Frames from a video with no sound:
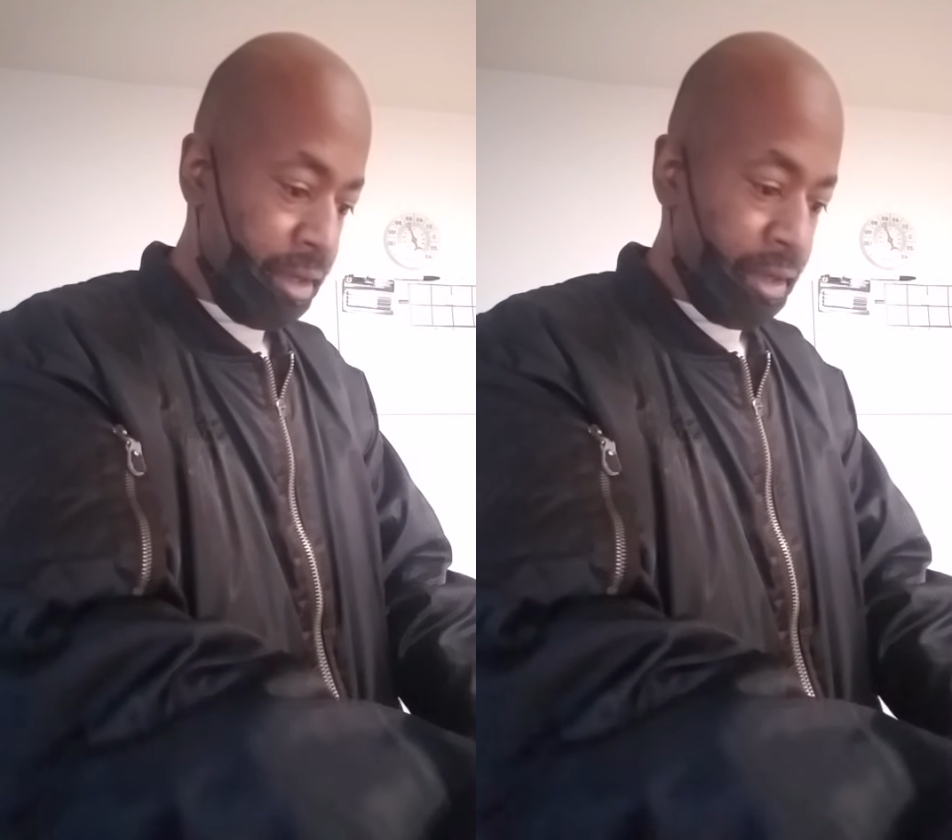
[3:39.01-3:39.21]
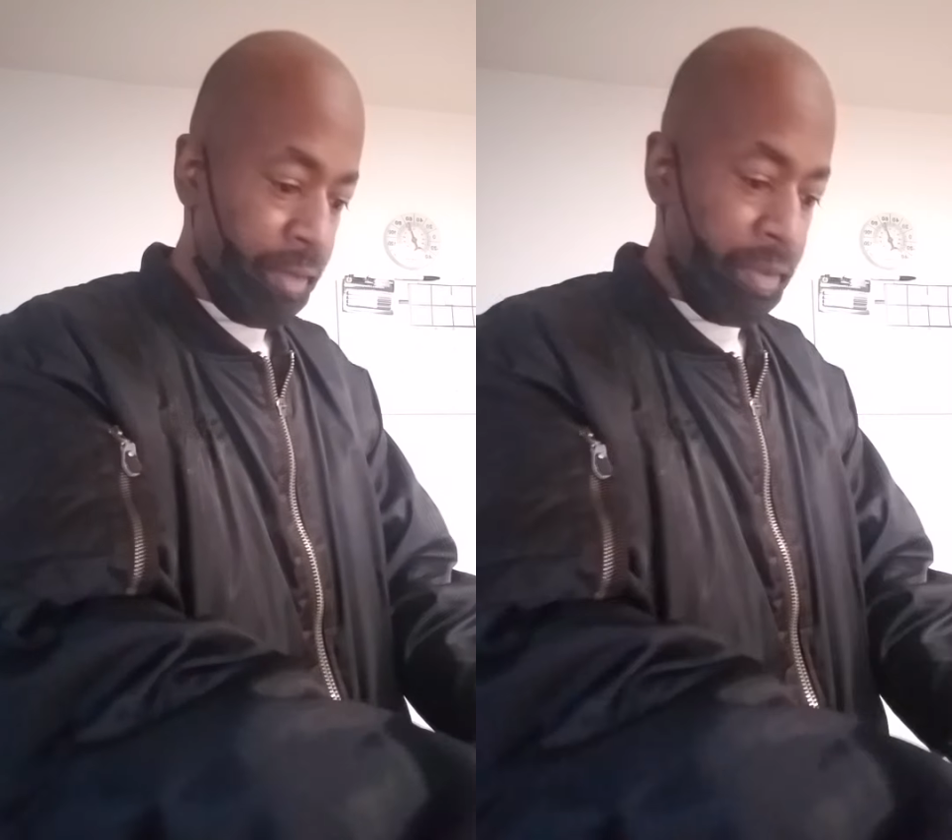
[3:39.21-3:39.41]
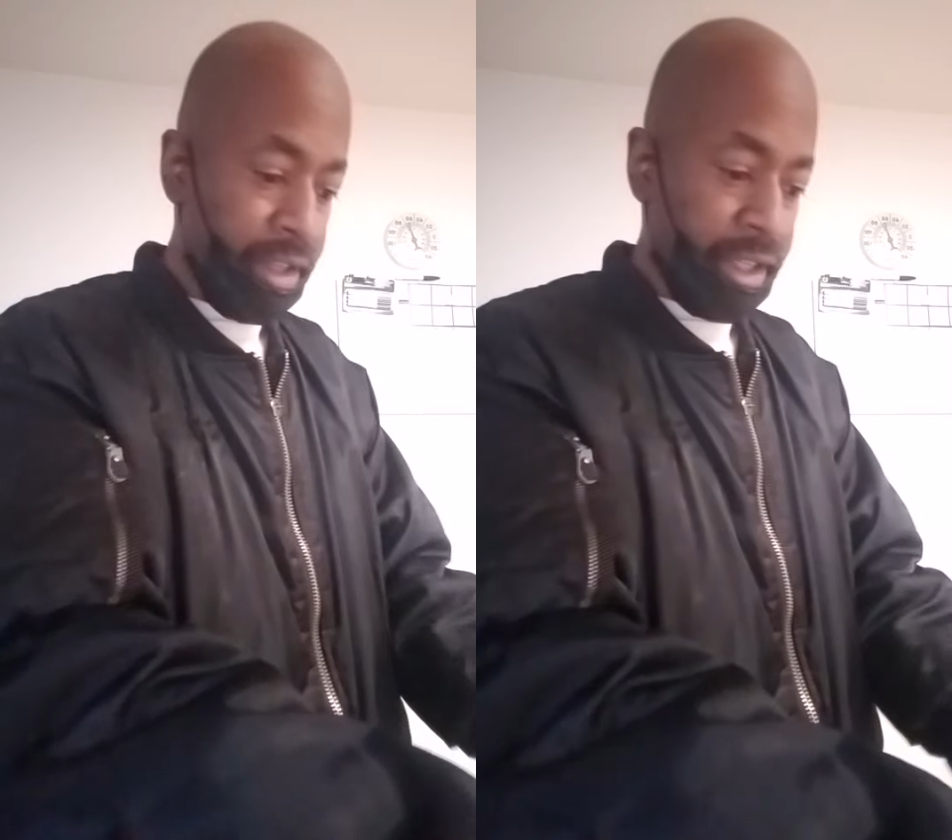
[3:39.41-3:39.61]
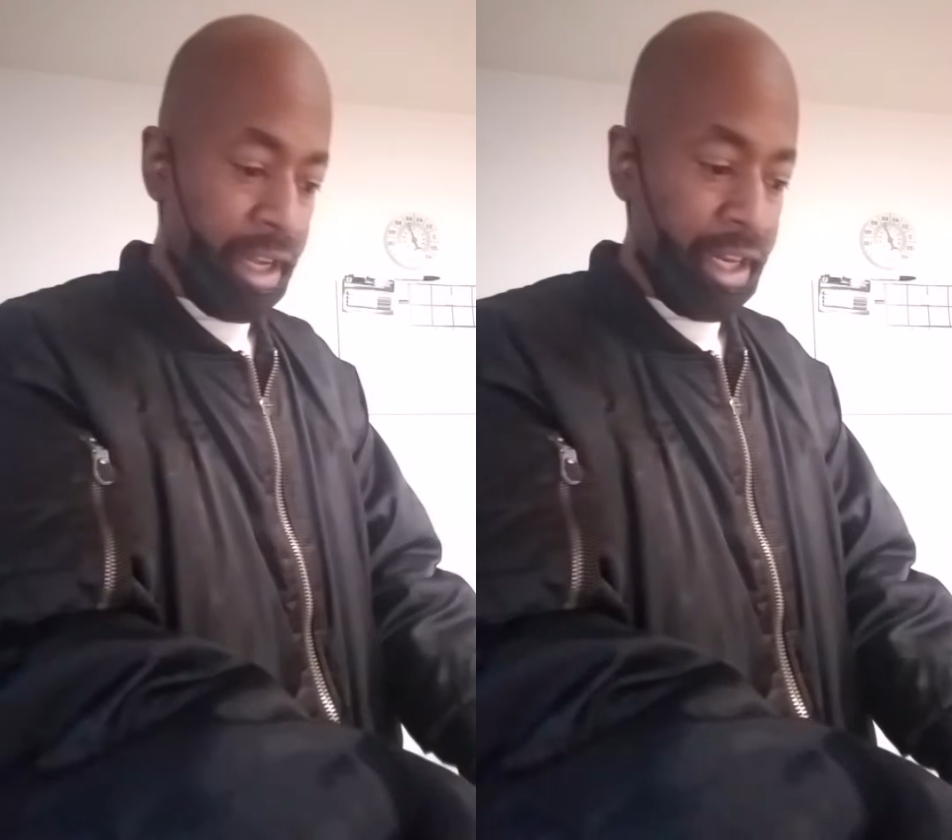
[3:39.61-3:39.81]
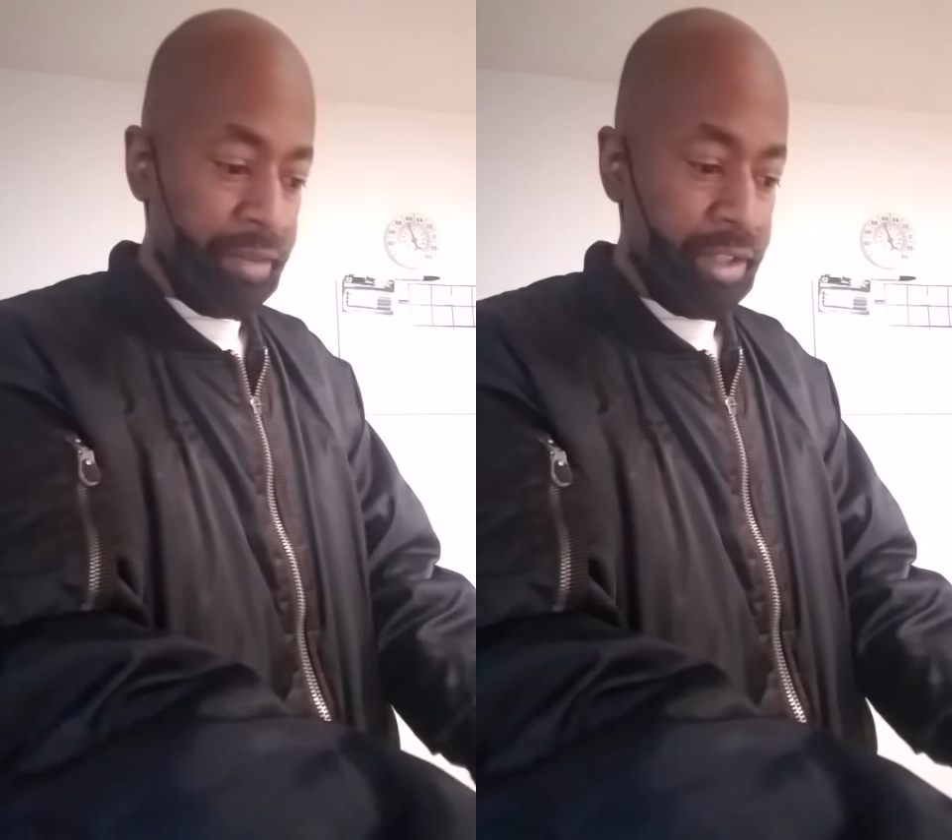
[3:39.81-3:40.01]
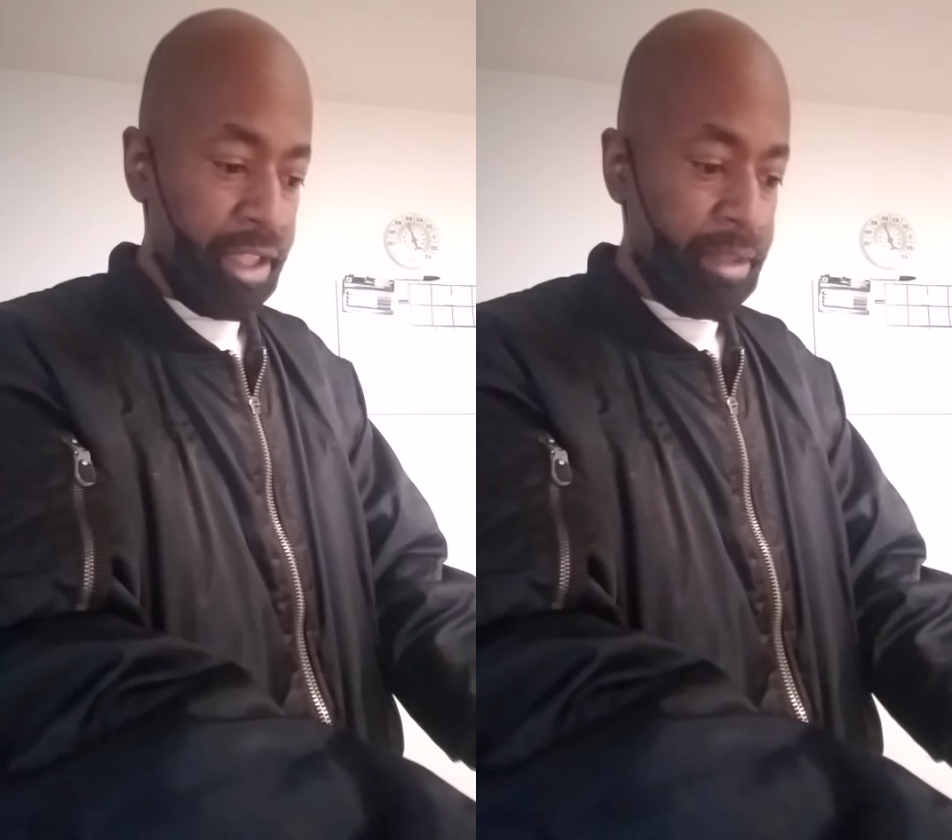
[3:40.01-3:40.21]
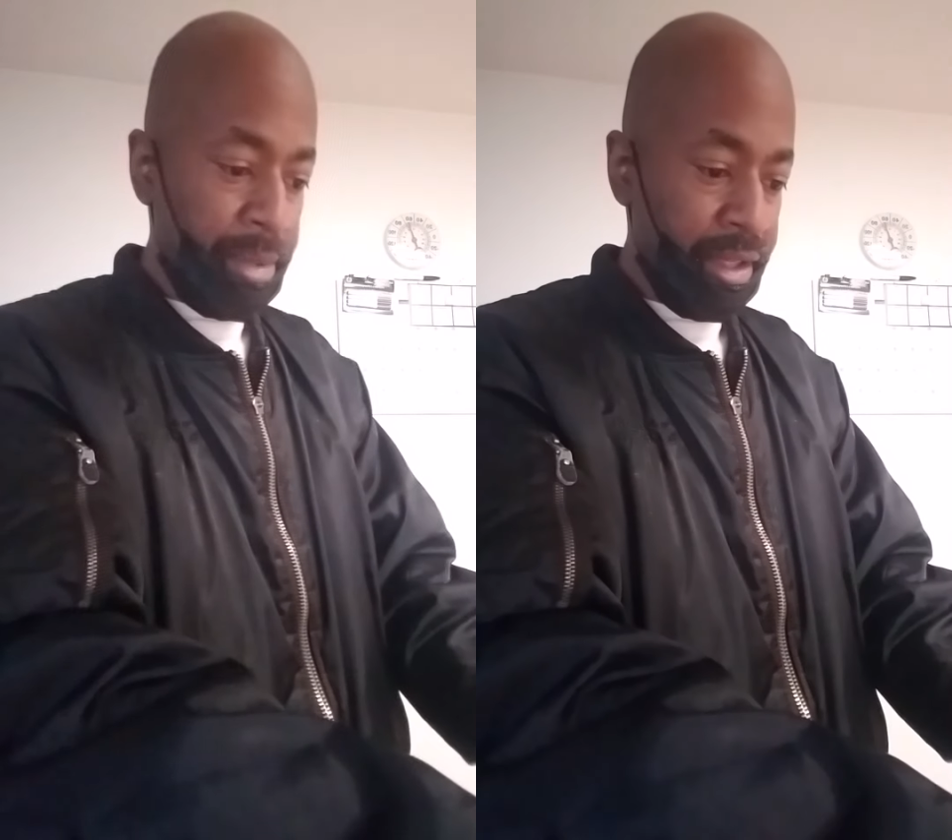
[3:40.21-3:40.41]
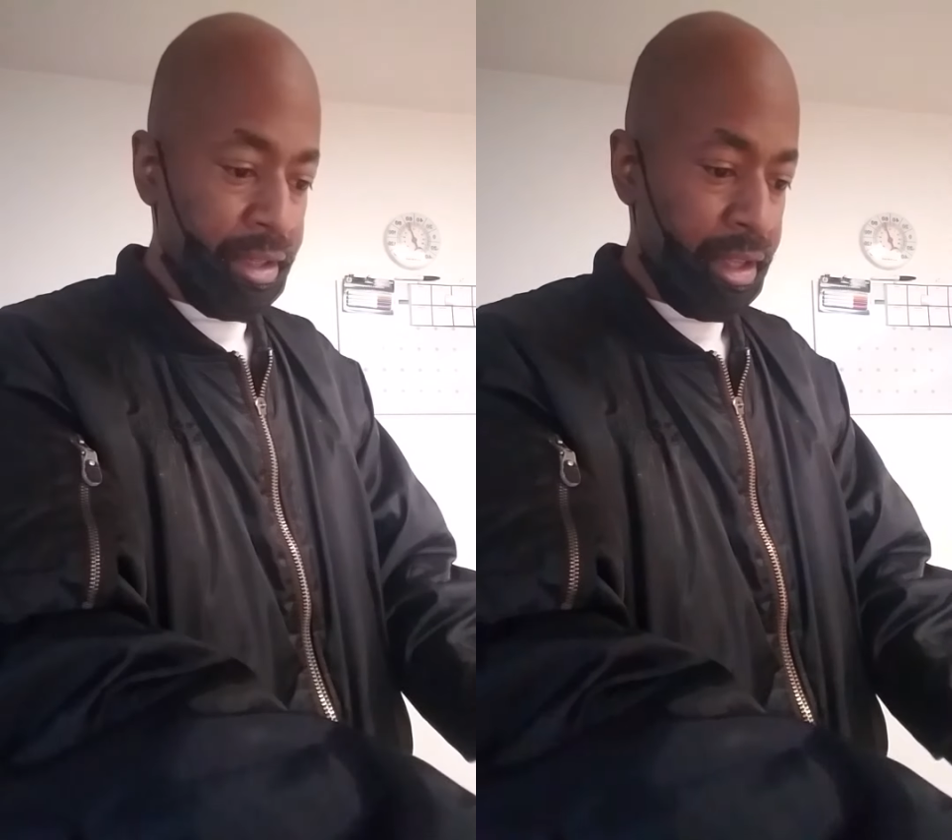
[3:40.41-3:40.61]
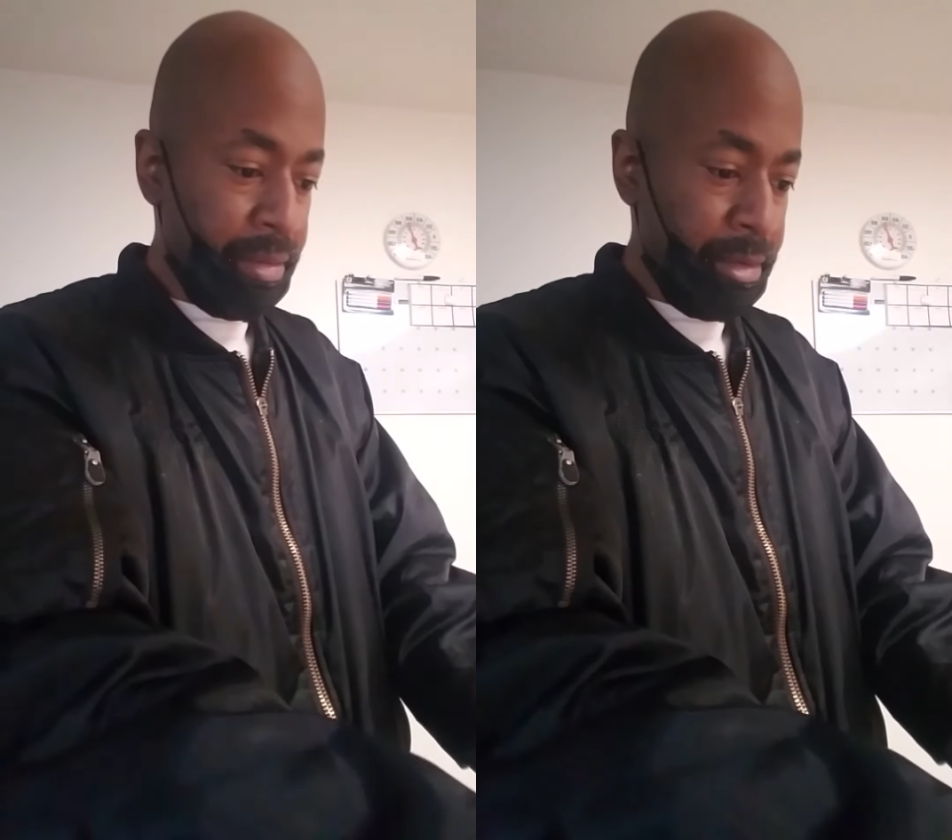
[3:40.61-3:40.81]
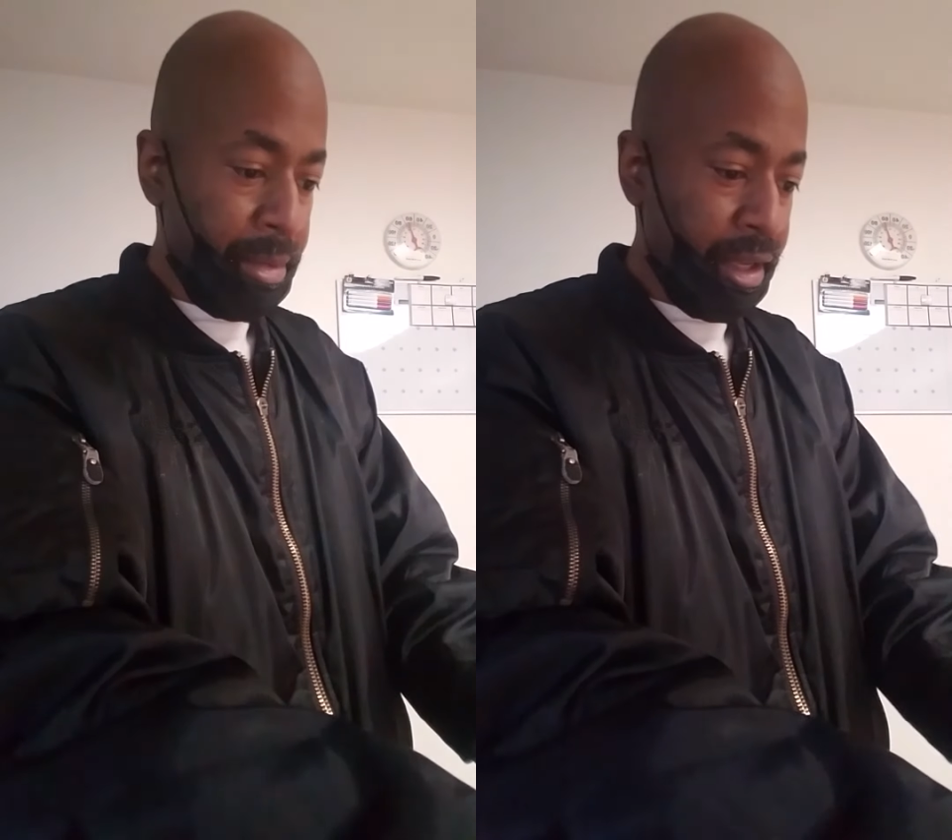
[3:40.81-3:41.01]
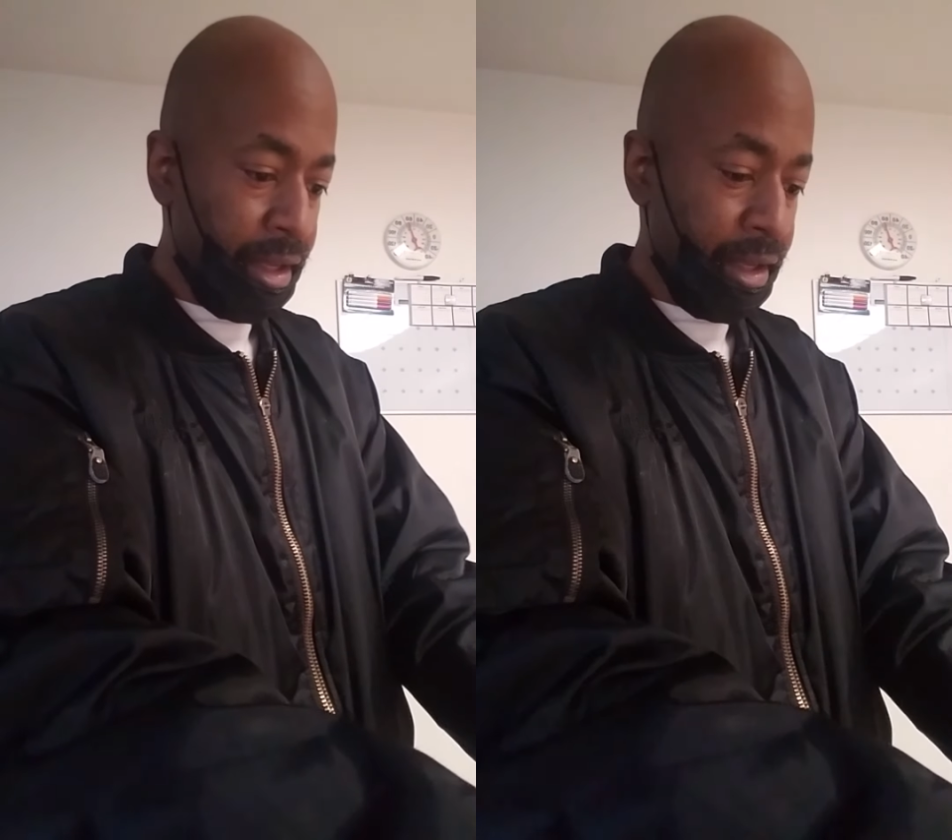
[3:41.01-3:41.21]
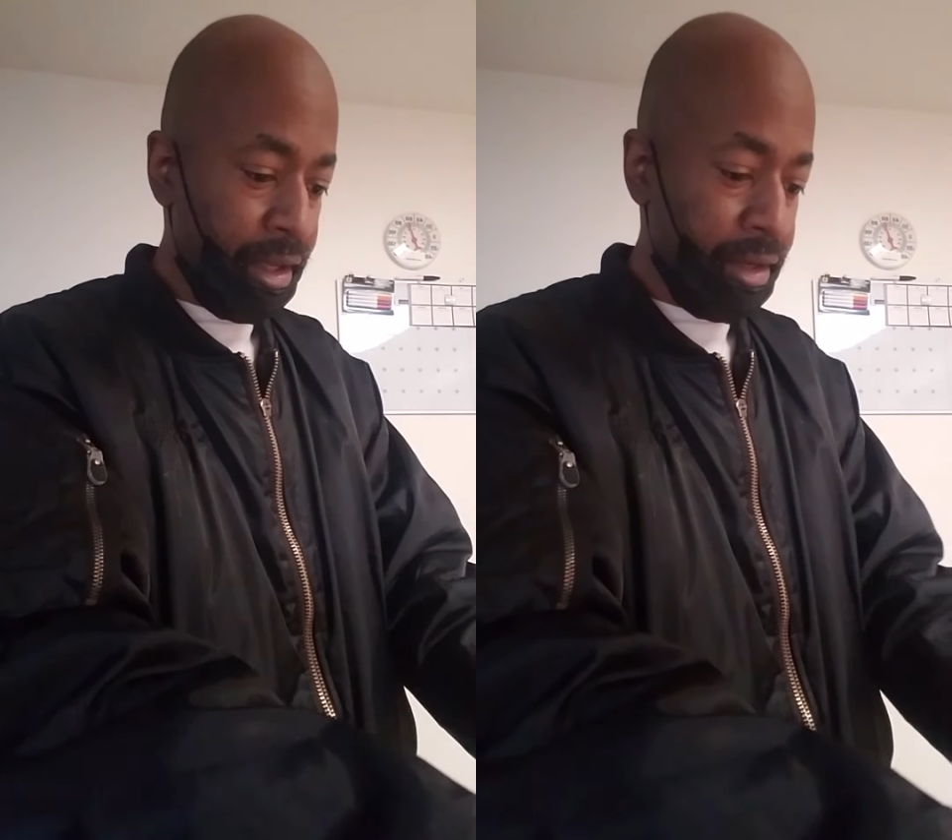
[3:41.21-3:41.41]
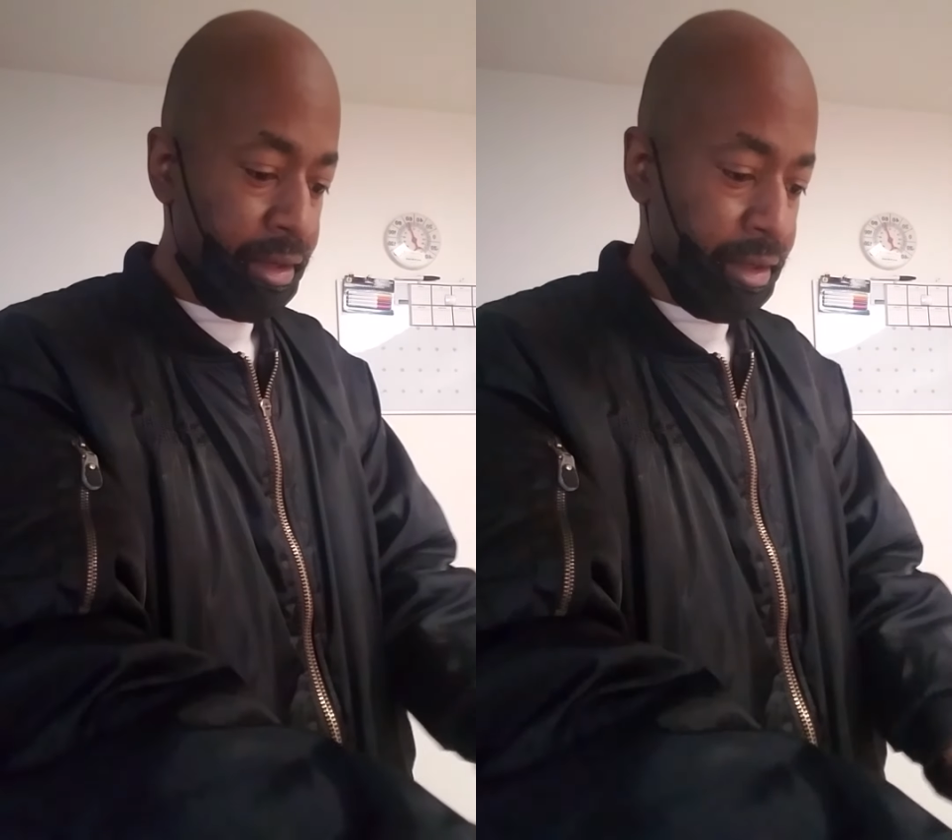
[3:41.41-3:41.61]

for this olive cheese pizza that we're making here.